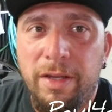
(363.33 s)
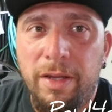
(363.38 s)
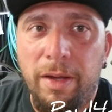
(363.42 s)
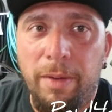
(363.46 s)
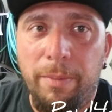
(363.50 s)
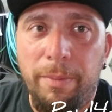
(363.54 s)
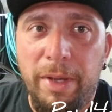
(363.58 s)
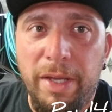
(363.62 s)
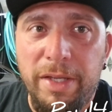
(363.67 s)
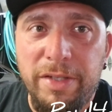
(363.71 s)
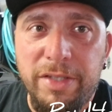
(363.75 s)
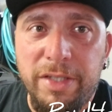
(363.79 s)

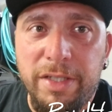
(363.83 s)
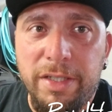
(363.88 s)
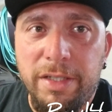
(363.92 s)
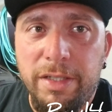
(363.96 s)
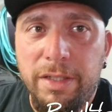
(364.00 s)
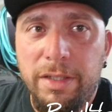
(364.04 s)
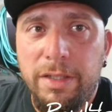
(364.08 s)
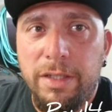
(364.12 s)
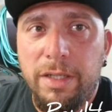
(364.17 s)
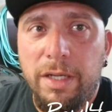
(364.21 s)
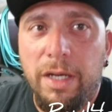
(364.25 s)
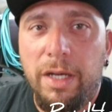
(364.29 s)
amazing,
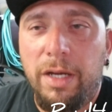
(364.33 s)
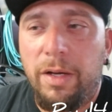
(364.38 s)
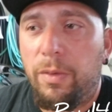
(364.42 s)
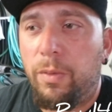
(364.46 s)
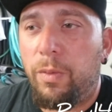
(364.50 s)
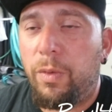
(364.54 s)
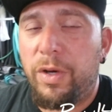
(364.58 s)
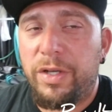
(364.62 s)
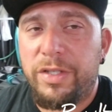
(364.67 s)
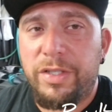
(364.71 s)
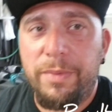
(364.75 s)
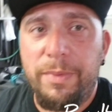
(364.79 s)

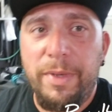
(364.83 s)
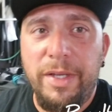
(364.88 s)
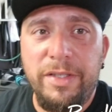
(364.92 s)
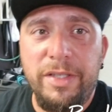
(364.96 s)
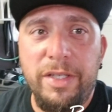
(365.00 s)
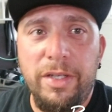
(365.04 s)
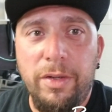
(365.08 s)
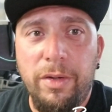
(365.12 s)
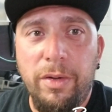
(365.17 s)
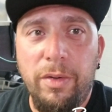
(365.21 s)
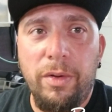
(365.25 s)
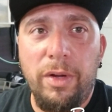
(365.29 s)
works
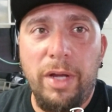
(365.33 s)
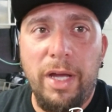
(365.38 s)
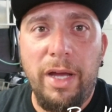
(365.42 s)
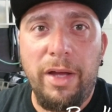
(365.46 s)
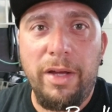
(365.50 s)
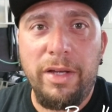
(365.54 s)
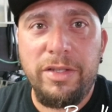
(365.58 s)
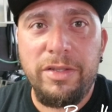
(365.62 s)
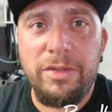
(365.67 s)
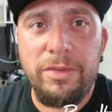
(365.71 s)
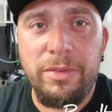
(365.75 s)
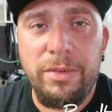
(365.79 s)
amazing,
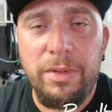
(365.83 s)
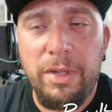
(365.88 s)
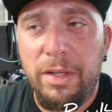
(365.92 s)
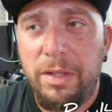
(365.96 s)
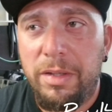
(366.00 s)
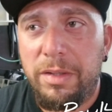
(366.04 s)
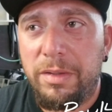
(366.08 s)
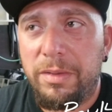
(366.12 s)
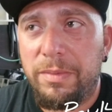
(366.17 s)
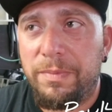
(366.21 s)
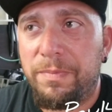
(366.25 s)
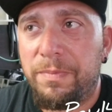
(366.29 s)
acts
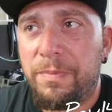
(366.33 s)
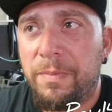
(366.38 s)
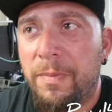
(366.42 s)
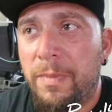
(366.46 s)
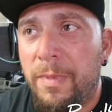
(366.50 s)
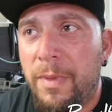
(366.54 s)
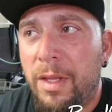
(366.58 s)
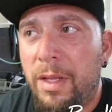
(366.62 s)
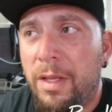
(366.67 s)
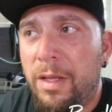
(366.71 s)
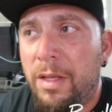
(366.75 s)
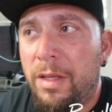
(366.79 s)

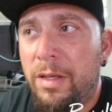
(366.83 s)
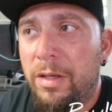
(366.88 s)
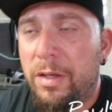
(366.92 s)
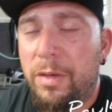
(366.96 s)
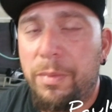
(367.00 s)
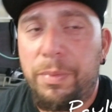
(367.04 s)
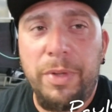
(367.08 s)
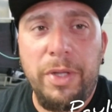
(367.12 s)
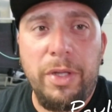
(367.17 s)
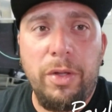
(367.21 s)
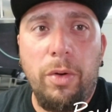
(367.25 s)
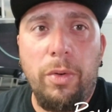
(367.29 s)

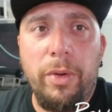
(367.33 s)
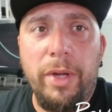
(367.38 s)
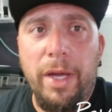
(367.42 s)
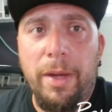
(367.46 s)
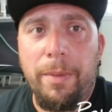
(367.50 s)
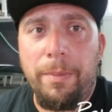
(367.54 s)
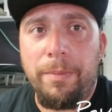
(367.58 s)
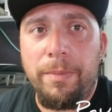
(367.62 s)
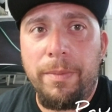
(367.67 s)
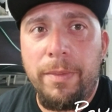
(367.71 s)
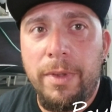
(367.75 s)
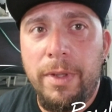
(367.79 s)
complete
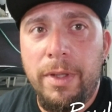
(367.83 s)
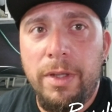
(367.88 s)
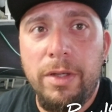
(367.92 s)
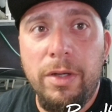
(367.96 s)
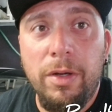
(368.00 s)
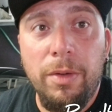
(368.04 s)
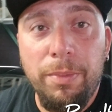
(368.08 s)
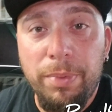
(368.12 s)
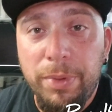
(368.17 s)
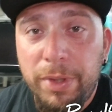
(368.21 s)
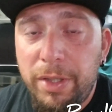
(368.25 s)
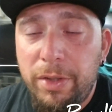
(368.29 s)
OEM.
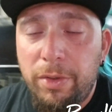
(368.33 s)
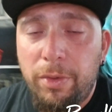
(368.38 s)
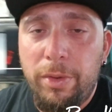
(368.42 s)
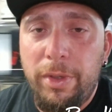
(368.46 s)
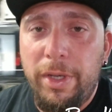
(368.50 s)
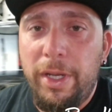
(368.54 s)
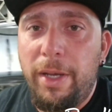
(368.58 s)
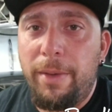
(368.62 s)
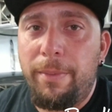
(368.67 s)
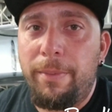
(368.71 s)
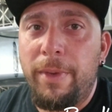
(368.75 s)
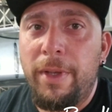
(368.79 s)
Complete
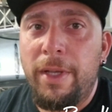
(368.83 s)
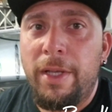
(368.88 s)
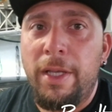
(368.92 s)
OEM.